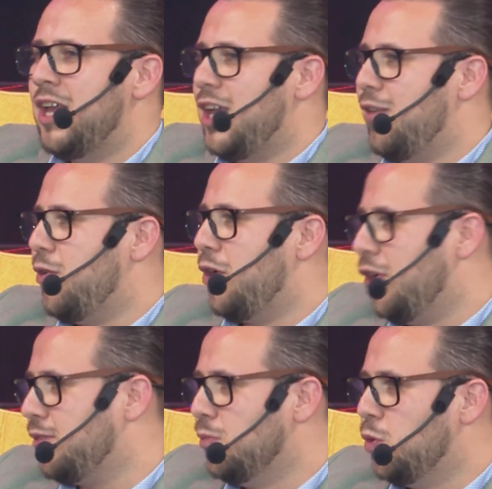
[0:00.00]
if you are
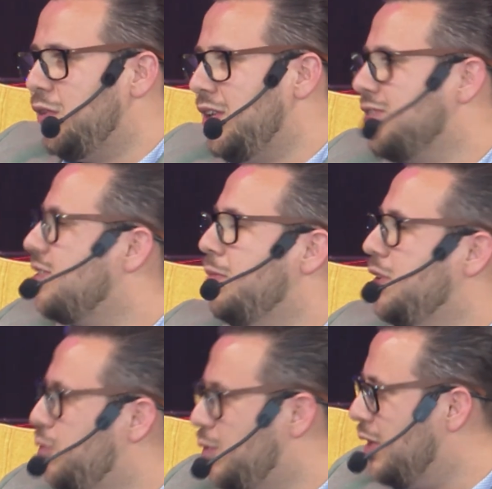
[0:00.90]
not moving, somebody
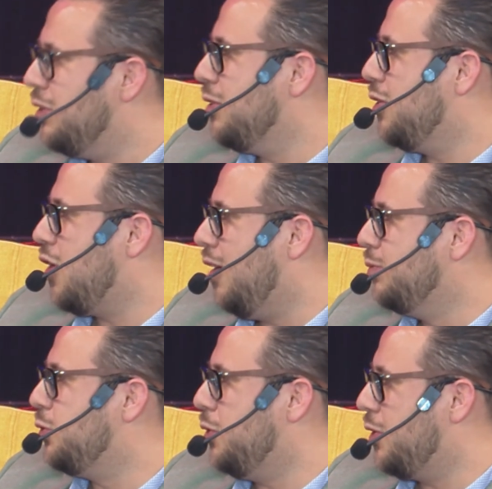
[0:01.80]
will come
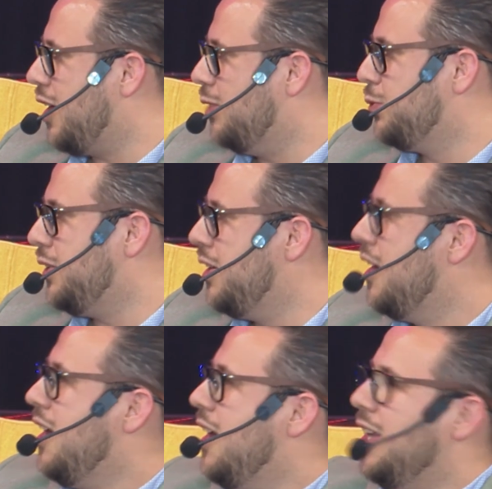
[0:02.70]
to your country.
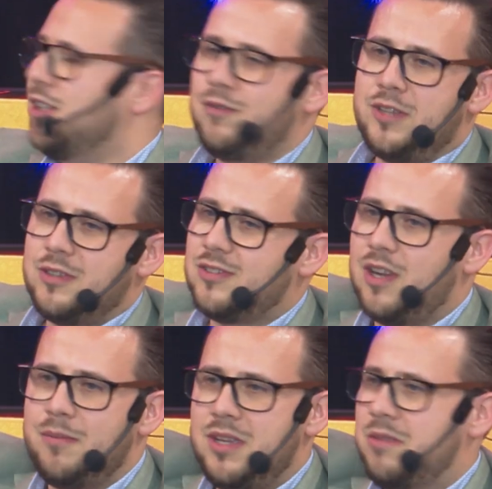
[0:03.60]
And if there is
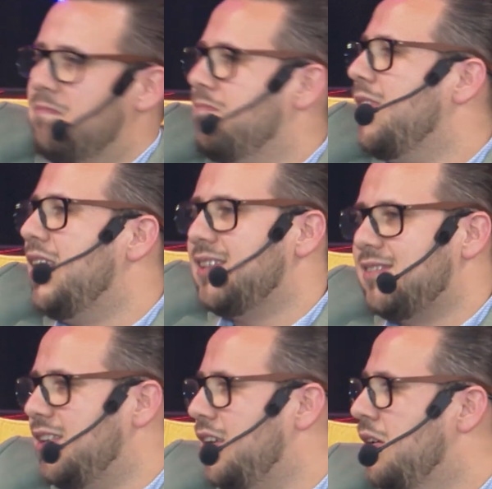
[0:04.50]
coming, let's say,